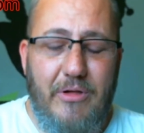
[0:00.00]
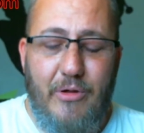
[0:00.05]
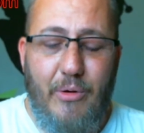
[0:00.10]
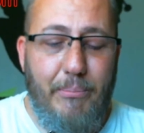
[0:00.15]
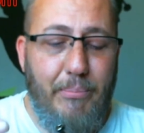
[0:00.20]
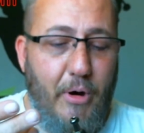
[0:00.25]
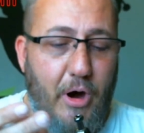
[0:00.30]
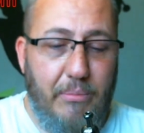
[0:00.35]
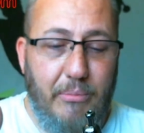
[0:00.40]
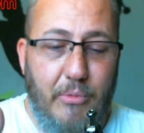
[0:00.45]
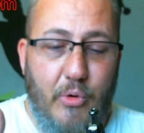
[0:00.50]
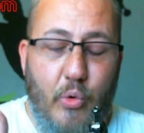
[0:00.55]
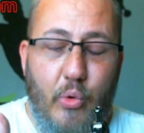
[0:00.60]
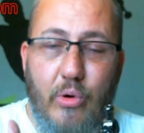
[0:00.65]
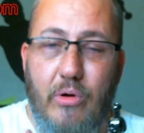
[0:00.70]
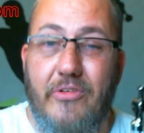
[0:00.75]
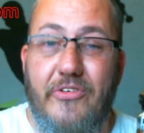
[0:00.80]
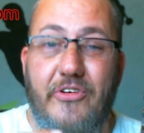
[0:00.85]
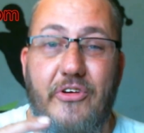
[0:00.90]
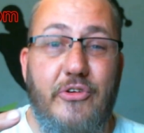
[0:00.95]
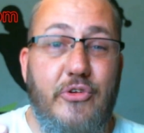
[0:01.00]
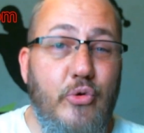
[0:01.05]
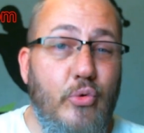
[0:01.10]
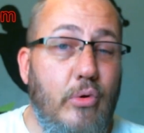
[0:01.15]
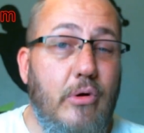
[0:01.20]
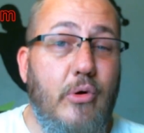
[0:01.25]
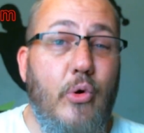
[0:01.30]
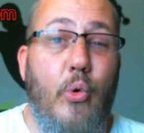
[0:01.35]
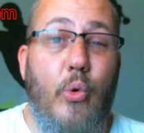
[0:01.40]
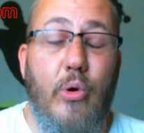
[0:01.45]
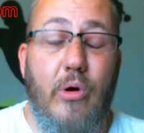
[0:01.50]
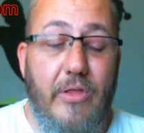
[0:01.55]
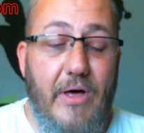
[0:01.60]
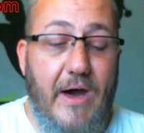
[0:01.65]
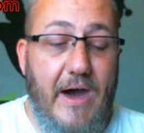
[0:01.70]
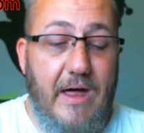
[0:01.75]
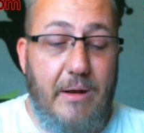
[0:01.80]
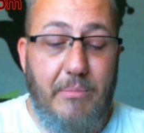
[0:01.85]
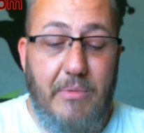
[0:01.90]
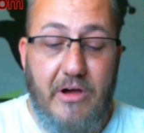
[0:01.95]
Bottom coil. It's a dual coiled
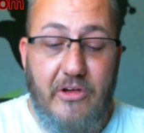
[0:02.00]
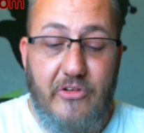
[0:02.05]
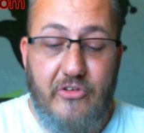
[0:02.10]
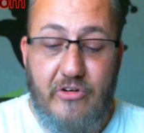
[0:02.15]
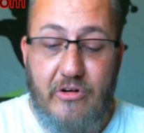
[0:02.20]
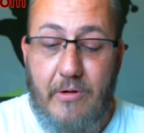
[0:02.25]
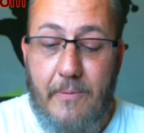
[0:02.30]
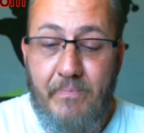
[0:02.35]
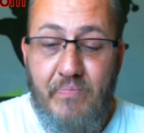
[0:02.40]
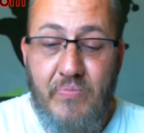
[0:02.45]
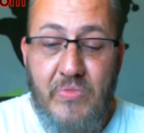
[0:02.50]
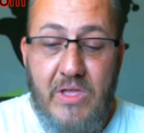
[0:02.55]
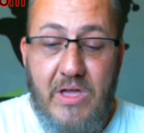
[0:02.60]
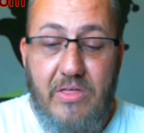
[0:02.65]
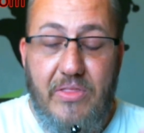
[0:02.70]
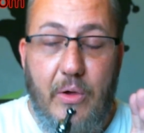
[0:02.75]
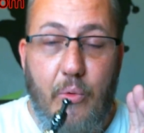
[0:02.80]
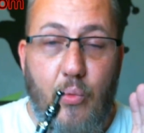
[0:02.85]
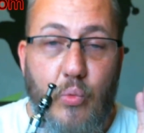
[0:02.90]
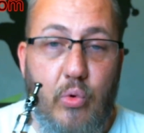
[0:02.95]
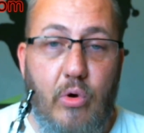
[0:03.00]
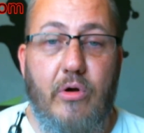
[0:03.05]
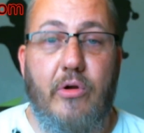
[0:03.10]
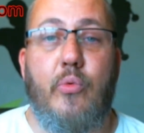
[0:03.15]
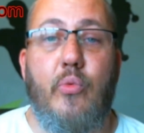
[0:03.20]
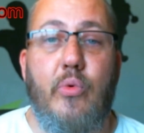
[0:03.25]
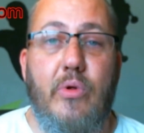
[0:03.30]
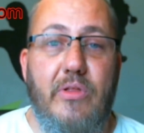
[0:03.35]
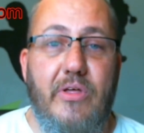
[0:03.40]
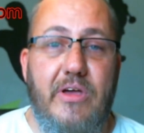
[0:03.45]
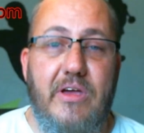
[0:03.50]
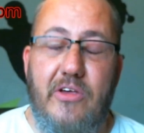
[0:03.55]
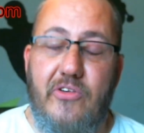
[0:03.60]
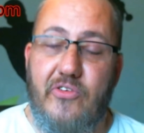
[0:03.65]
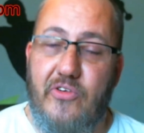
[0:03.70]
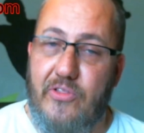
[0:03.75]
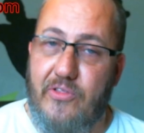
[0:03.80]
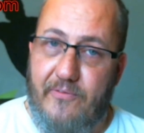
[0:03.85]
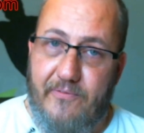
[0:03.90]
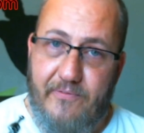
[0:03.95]
atomizer. They work really
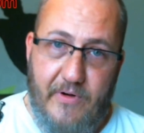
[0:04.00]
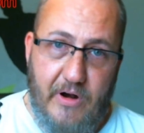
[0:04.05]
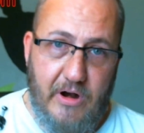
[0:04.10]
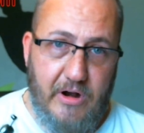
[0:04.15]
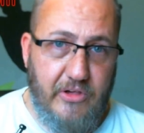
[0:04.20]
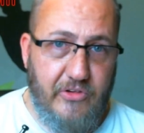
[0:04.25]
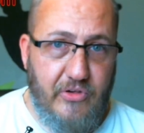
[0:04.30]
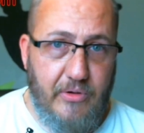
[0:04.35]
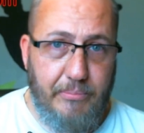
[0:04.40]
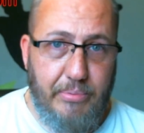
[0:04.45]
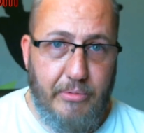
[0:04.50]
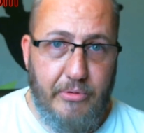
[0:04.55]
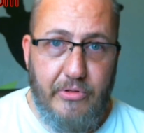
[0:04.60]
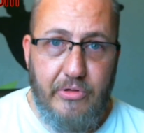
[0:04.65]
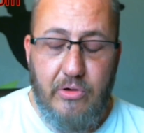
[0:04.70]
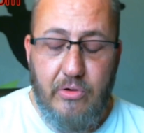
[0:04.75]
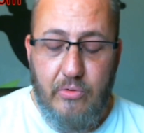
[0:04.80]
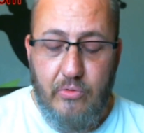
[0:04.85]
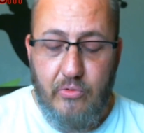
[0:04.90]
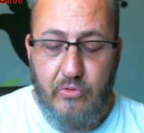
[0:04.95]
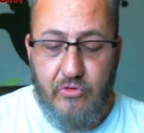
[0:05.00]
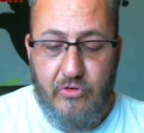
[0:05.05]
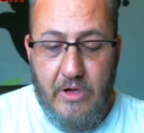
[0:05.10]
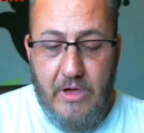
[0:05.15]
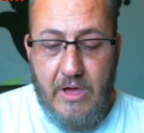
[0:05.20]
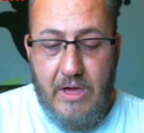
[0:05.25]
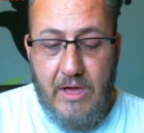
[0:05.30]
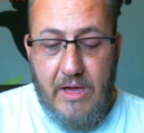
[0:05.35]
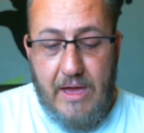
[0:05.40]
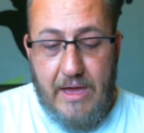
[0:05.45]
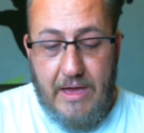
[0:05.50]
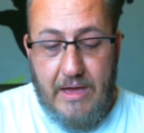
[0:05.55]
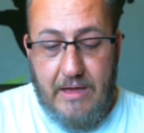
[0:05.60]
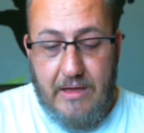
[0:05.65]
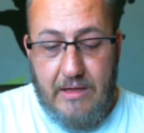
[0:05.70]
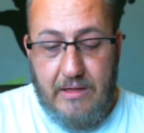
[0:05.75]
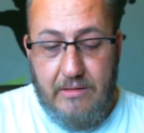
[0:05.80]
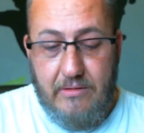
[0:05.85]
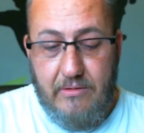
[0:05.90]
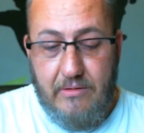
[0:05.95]
easy. They're very simple to use,
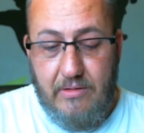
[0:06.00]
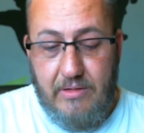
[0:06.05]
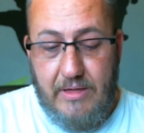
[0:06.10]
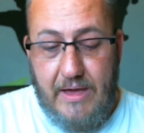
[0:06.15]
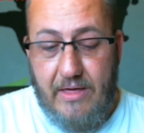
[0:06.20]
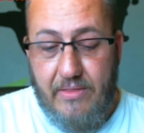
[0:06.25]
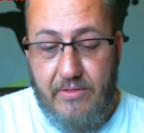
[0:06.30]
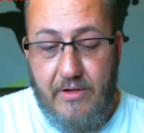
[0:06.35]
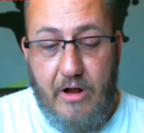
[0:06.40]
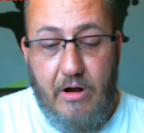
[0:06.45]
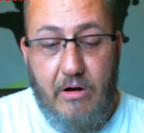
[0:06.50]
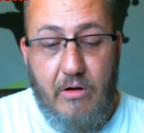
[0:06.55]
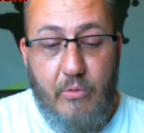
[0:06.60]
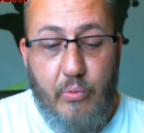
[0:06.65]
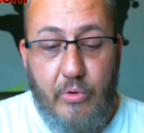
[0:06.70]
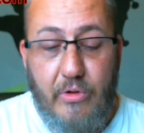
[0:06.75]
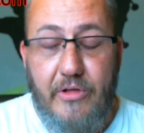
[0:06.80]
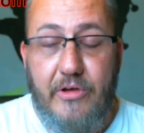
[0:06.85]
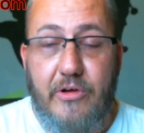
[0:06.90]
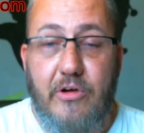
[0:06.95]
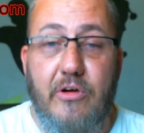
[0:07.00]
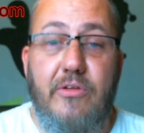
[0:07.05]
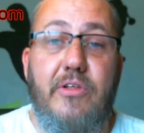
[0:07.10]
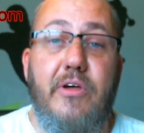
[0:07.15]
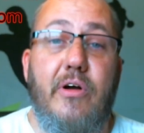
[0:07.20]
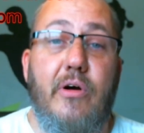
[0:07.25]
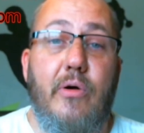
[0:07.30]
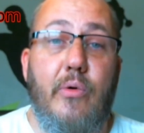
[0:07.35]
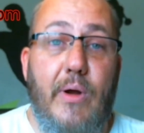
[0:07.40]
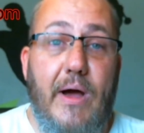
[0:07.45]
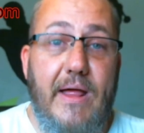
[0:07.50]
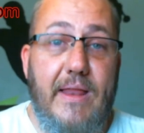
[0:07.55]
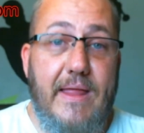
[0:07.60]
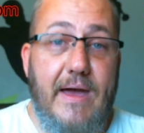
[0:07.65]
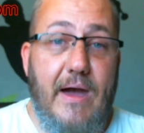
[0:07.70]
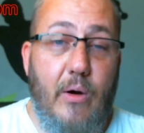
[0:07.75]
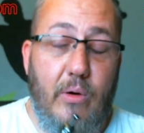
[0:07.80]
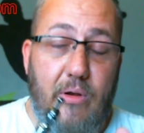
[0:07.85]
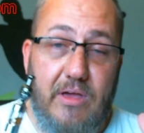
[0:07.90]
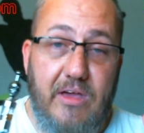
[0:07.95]
and yeah, they're a really good deal right
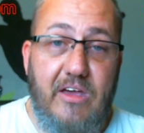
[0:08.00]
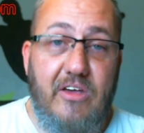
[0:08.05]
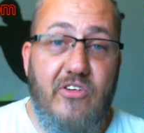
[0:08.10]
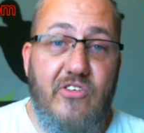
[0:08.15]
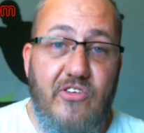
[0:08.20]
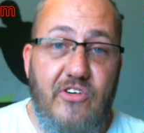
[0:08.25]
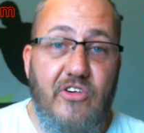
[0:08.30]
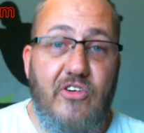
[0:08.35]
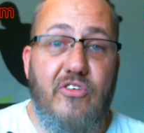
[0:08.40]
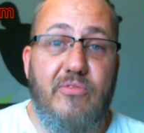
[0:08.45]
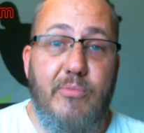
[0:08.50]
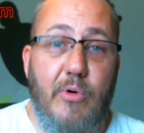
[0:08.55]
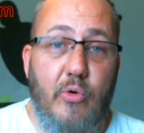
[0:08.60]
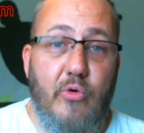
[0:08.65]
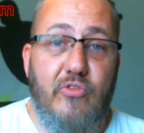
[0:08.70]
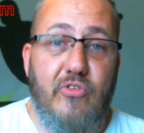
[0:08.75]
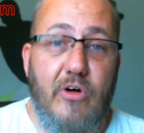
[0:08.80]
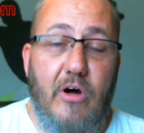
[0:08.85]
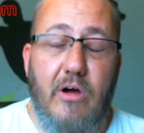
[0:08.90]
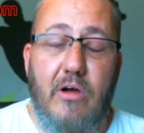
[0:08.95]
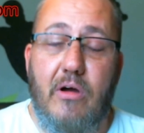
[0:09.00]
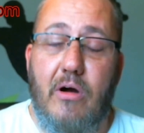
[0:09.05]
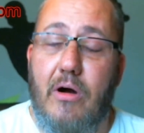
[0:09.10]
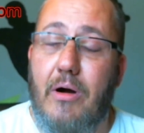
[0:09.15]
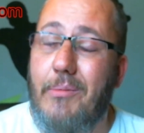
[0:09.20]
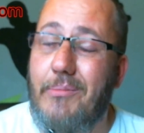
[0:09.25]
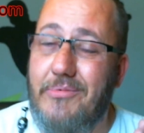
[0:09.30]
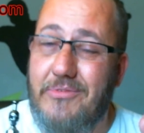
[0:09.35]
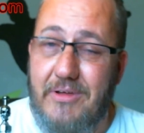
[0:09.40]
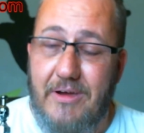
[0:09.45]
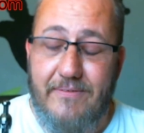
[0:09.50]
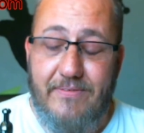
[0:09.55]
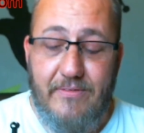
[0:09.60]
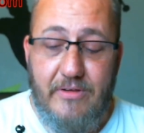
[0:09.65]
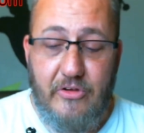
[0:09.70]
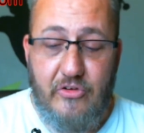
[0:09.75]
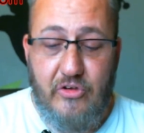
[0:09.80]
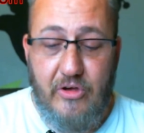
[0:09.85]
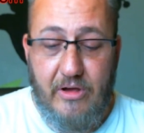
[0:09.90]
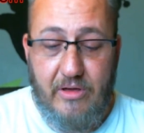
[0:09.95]
now at ecsmokes.com.
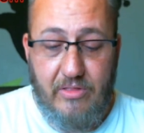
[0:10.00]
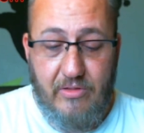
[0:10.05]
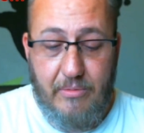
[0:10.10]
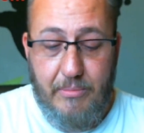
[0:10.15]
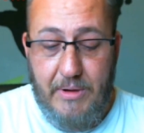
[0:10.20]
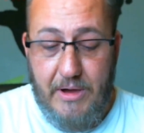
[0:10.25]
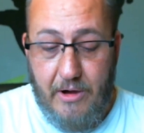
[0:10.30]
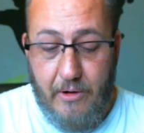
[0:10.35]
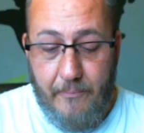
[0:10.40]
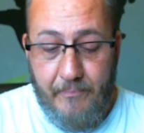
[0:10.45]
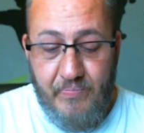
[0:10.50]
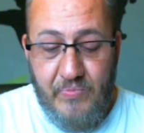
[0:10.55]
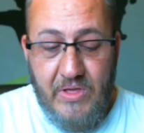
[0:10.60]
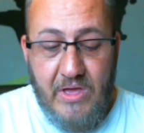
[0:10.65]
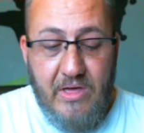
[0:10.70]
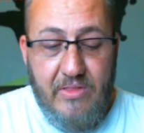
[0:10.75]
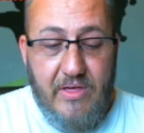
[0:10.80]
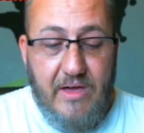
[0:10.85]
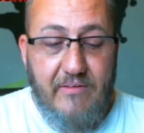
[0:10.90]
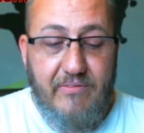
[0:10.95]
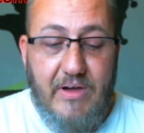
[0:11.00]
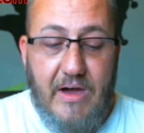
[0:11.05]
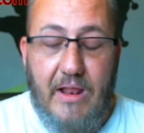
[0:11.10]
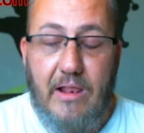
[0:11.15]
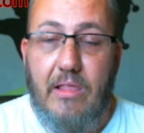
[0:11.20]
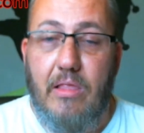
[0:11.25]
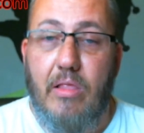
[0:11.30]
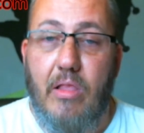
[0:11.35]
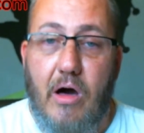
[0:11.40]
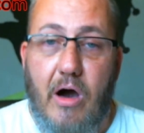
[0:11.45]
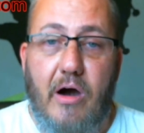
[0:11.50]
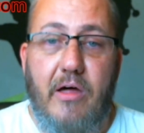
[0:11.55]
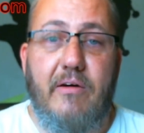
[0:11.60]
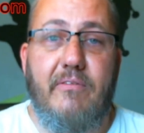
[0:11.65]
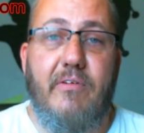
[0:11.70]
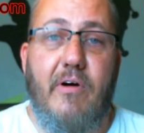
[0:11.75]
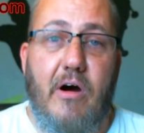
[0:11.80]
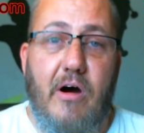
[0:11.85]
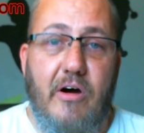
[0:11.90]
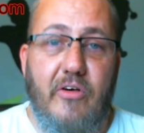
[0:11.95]
Definitely check them out. They have got a lot of
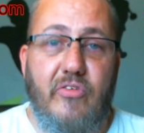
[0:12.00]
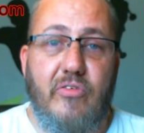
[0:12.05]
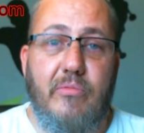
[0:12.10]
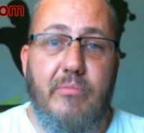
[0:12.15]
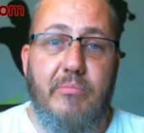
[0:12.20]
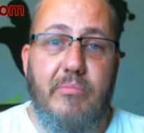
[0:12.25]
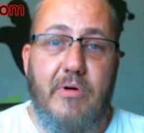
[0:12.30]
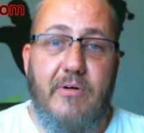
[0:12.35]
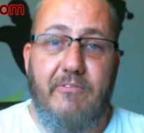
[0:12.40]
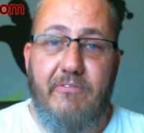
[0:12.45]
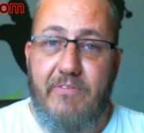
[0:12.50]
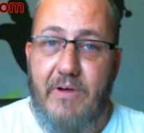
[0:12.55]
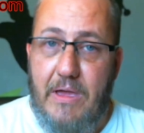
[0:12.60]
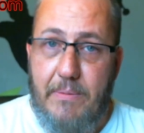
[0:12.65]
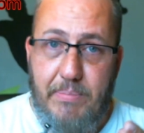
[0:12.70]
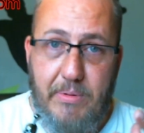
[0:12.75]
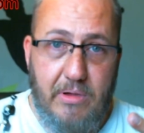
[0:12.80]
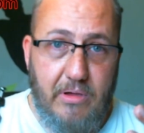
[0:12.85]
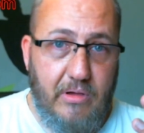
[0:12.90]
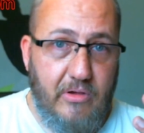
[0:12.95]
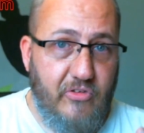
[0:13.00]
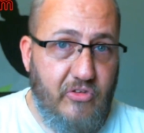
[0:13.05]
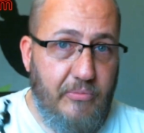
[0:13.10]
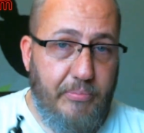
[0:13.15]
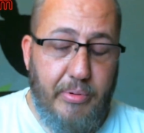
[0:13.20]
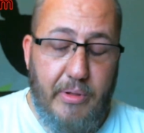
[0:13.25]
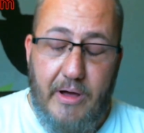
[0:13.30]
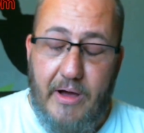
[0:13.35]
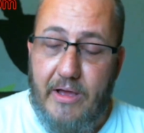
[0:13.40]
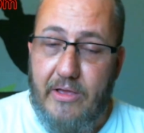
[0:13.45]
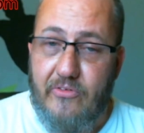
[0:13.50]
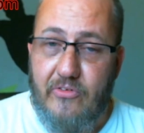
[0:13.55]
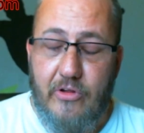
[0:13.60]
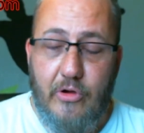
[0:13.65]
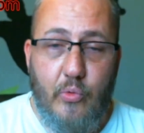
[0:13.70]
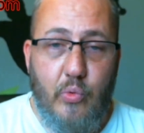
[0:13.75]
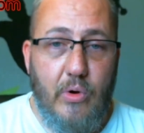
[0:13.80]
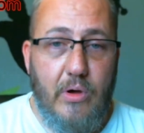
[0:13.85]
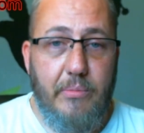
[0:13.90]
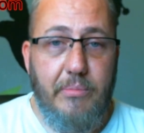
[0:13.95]
awesome vaping supplies and
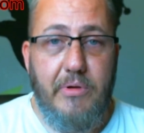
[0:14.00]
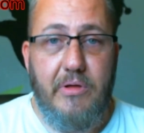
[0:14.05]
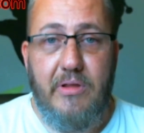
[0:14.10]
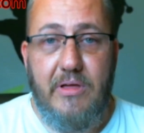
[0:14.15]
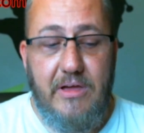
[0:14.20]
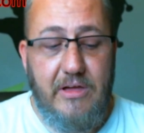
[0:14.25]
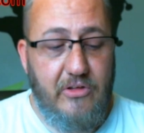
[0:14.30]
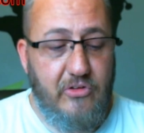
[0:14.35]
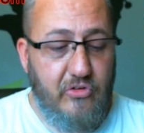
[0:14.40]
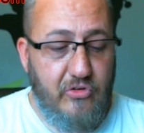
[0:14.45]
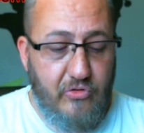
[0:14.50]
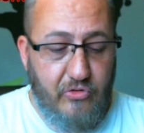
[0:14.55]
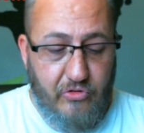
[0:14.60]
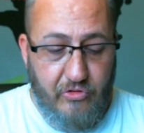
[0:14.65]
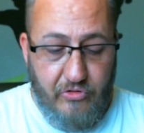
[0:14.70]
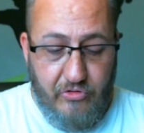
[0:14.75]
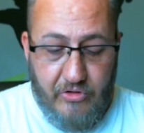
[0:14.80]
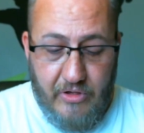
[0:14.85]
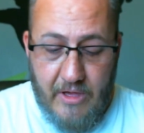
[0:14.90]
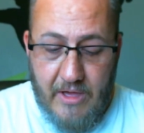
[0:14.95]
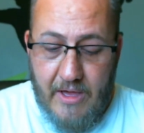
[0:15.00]
equipment, e-juices.